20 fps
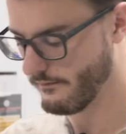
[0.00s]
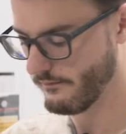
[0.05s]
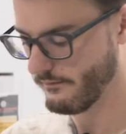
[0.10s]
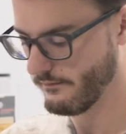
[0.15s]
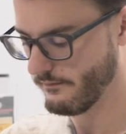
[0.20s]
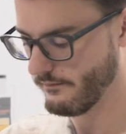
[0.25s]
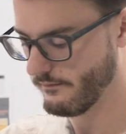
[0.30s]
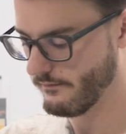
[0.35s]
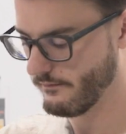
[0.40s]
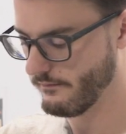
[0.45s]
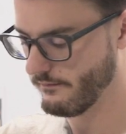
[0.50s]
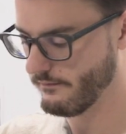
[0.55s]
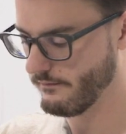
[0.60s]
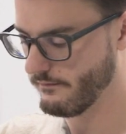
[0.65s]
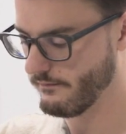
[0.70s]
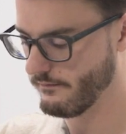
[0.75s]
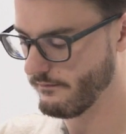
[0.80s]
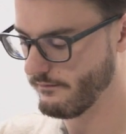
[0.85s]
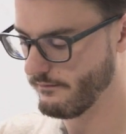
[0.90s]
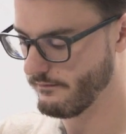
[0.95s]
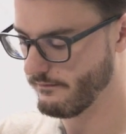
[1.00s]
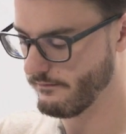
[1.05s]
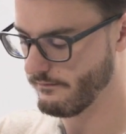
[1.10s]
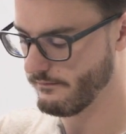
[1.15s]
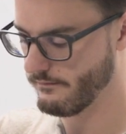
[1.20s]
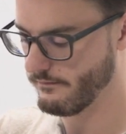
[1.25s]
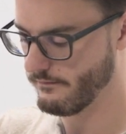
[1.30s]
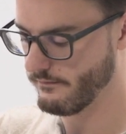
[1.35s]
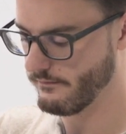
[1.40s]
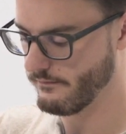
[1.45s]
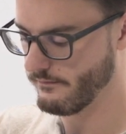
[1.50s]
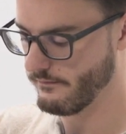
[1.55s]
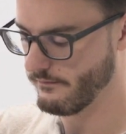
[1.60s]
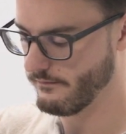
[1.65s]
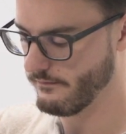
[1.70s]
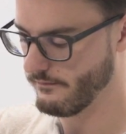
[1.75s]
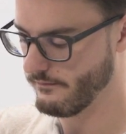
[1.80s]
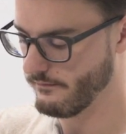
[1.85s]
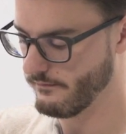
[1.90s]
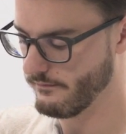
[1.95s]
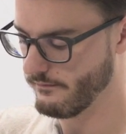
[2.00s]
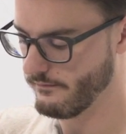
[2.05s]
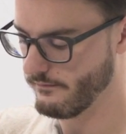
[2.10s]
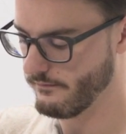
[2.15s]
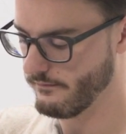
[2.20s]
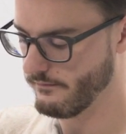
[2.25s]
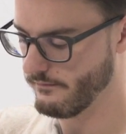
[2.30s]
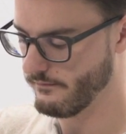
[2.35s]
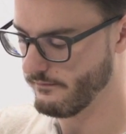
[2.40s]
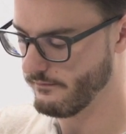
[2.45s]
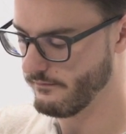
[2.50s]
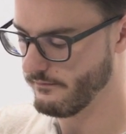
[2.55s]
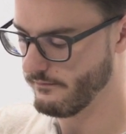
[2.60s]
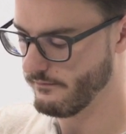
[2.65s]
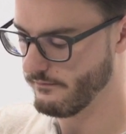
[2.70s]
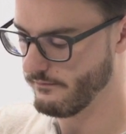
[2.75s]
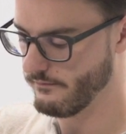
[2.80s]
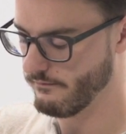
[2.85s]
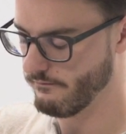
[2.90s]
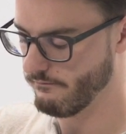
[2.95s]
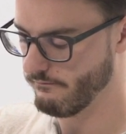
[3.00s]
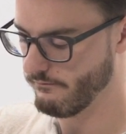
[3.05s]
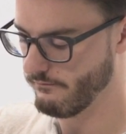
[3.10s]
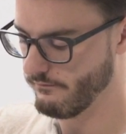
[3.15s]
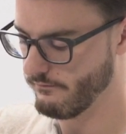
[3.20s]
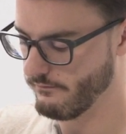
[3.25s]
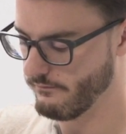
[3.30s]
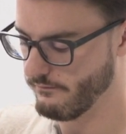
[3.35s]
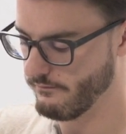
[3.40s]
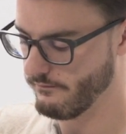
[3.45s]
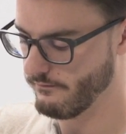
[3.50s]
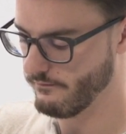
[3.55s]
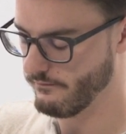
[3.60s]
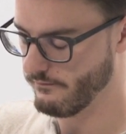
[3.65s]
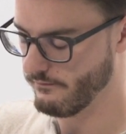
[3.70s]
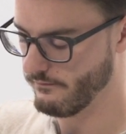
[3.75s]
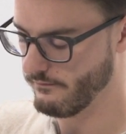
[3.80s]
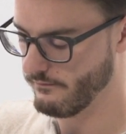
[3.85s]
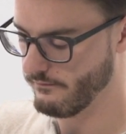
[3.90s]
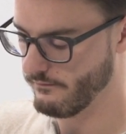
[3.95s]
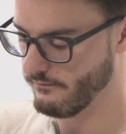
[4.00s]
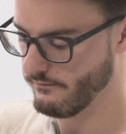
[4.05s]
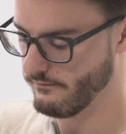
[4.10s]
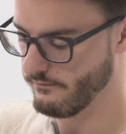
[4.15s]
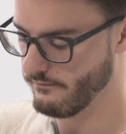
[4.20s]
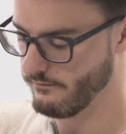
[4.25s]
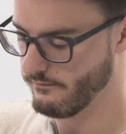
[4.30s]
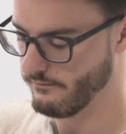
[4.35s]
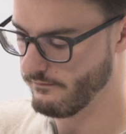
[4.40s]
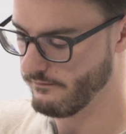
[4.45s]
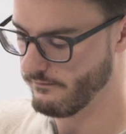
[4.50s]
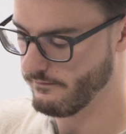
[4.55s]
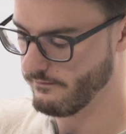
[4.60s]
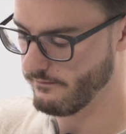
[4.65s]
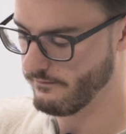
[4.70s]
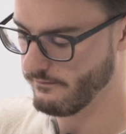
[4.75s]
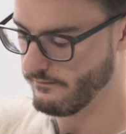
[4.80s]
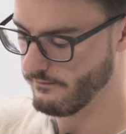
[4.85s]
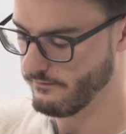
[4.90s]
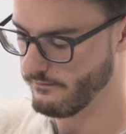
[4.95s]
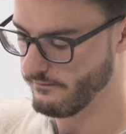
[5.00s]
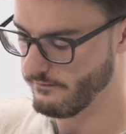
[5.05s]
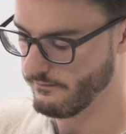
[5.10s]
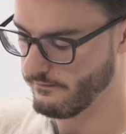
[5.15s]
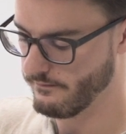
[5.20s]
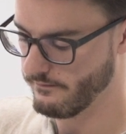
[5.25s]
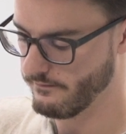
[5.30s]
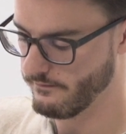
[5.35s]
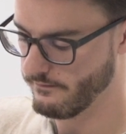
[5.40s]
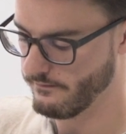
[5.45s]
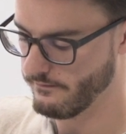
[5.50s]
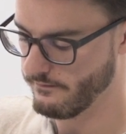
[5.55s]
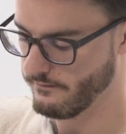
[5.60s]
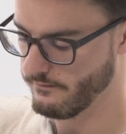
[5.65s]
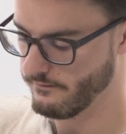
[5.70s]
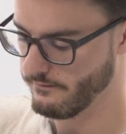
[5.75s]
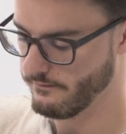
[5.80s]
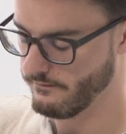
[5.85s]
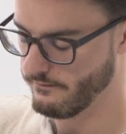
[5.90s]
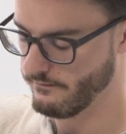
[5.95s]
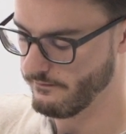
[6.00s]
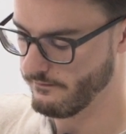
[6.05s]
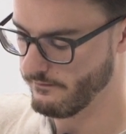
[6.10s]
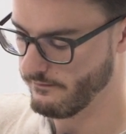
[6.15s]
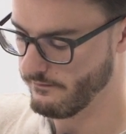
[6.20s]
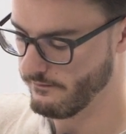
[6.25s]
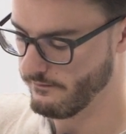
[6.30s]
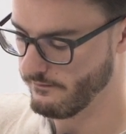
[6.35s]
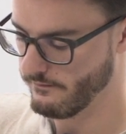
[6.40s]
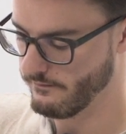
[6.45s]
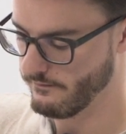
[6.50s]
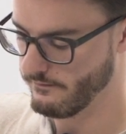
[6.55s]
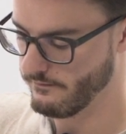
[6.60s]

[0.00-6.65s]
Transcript: (no one is talking)